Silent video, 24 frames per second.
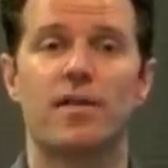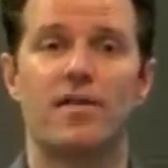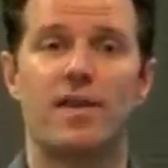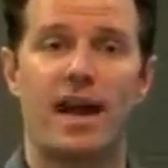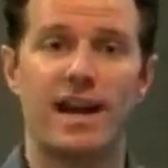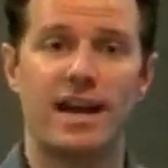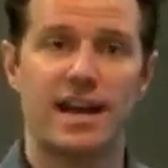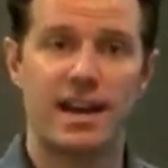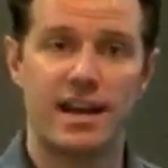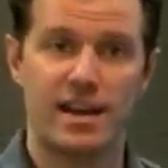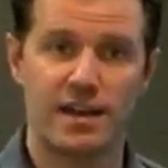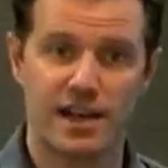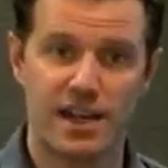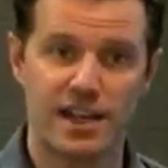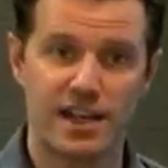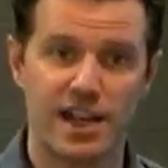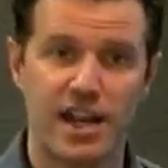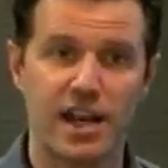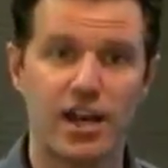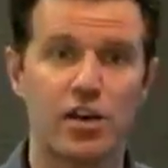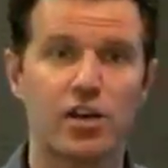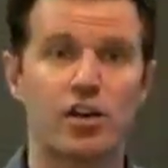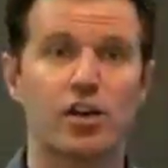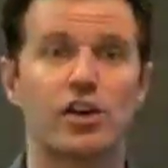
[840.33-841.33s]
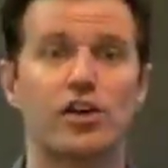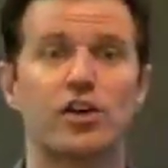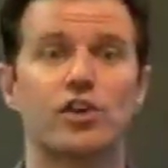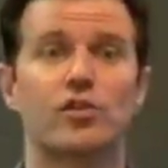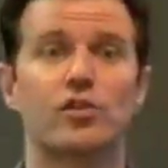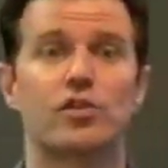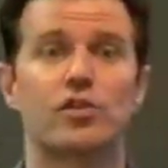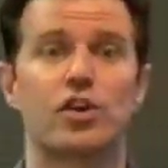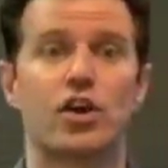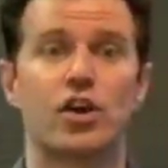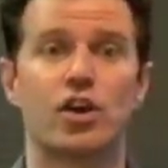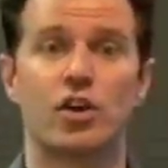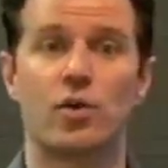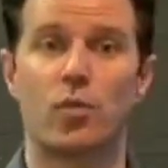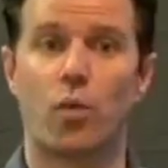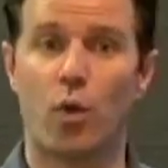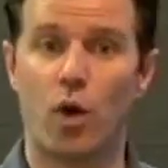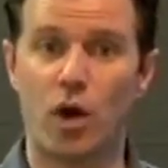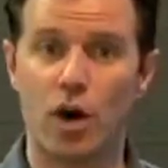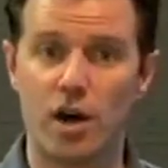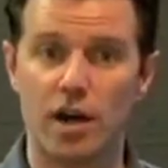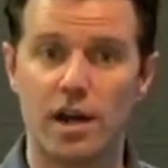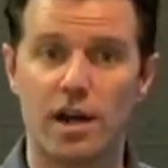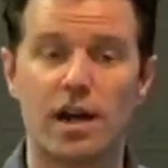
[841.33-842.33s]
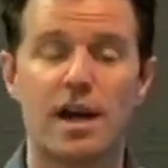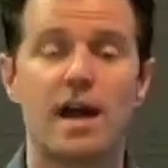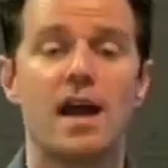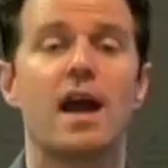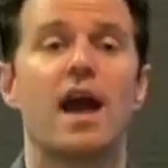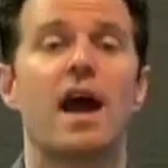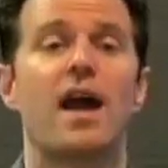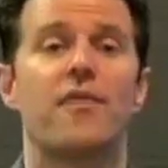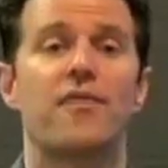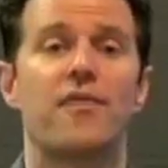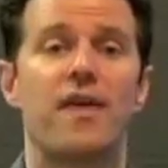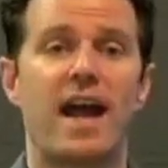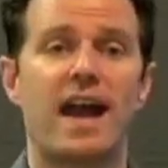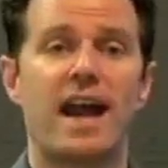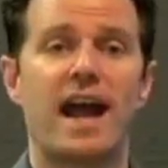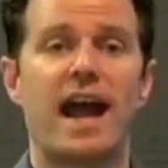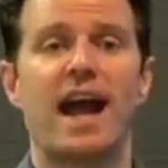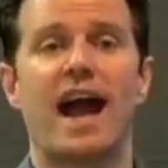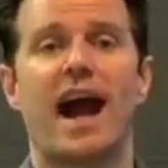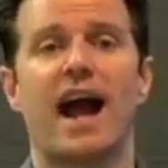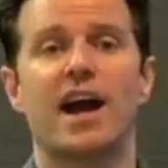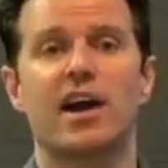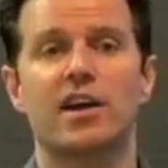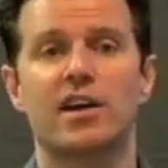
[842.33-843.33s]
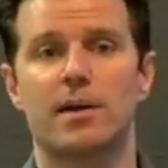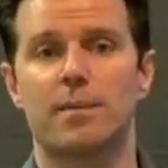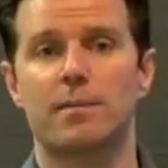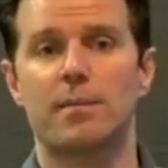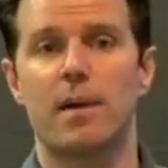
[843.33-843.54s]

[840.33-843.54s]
that he continued to do good work, then I hired him